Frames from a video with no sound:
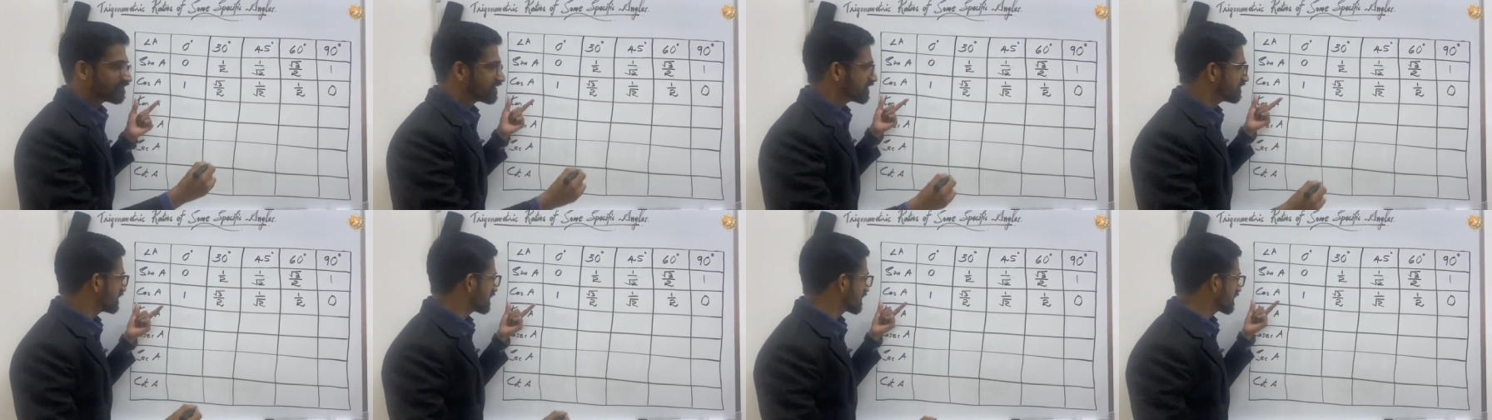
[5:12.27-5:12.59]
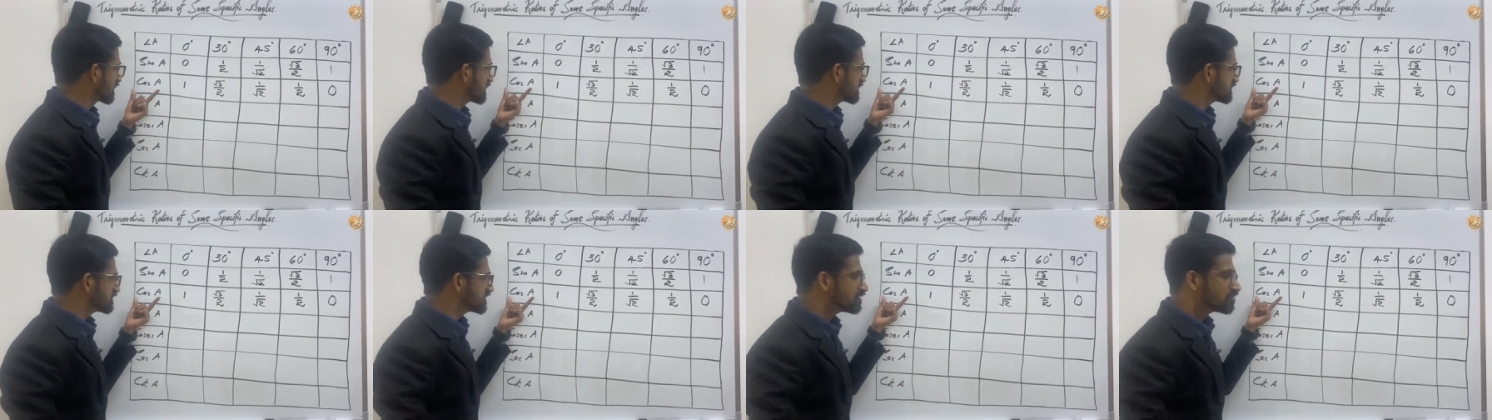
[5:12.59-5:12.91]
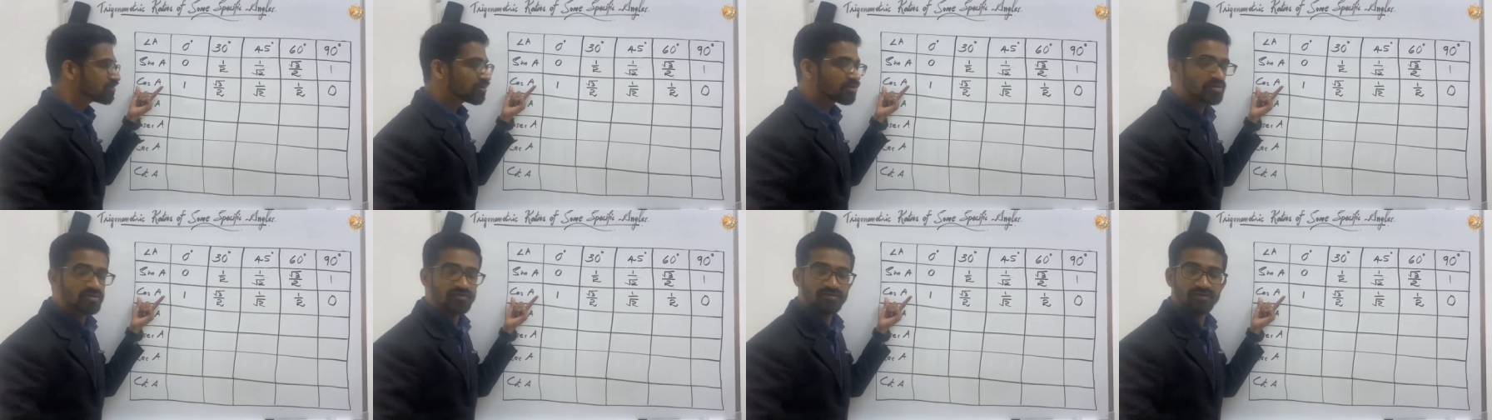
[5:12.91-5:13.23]
we will get
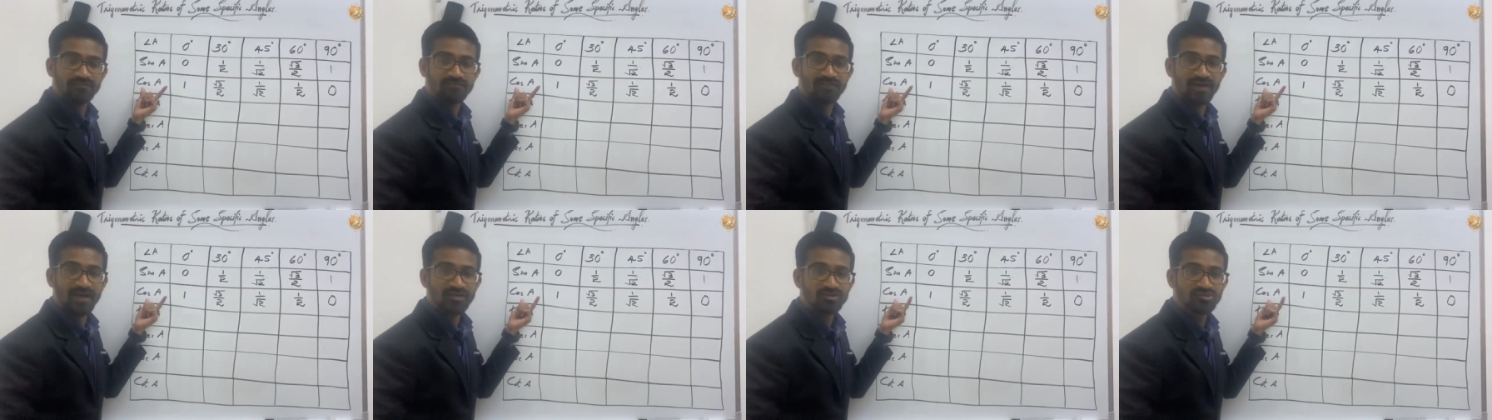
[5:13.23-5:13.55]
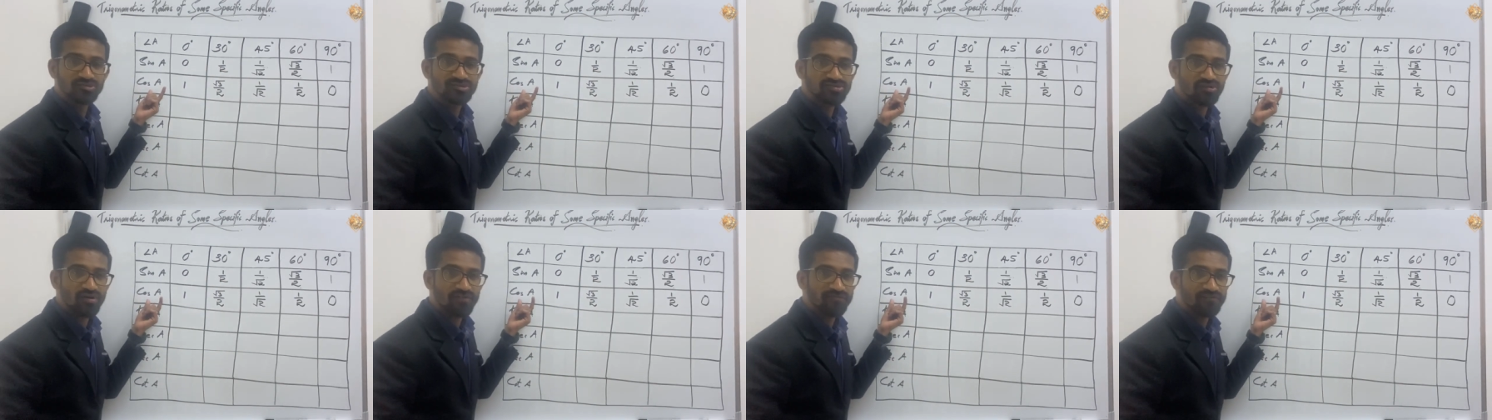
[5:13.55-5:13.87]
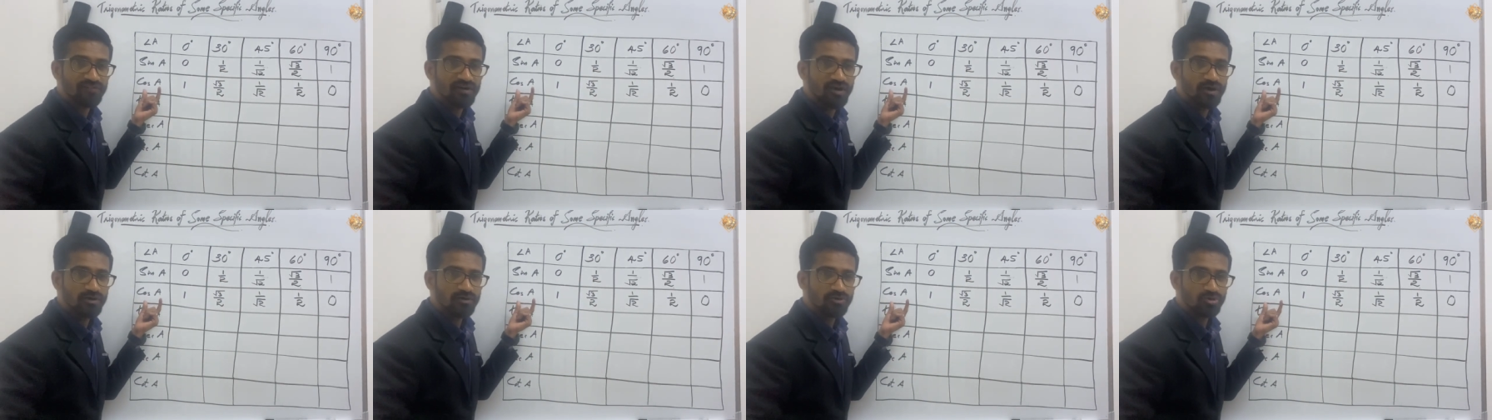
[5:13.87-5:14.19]
the values
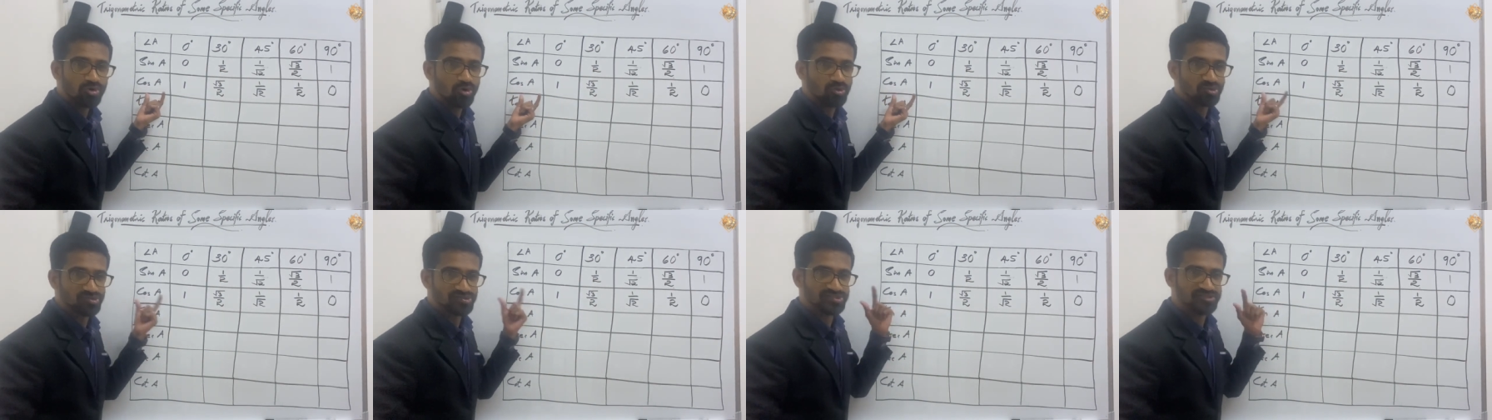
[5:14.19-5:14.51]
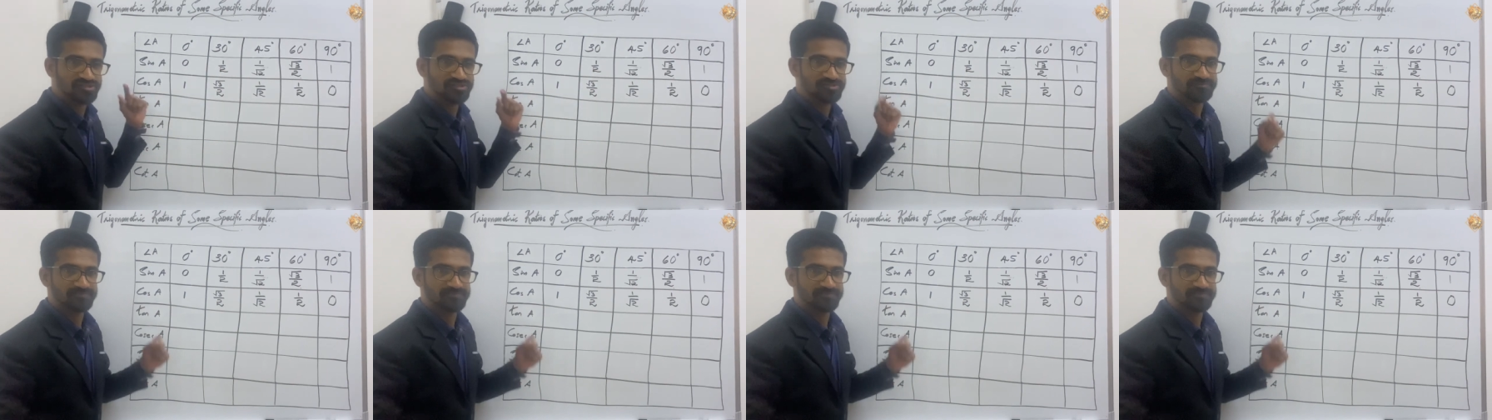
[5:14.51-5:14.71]
of cos.